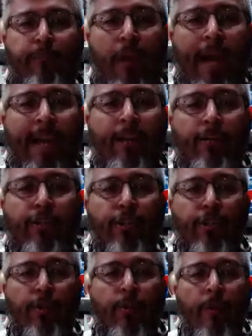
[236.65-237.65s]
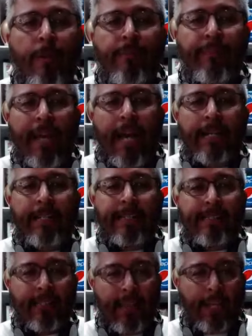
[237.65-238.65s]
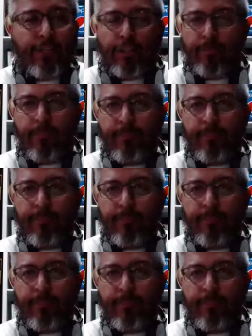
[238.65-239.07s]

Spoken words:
prior to this election.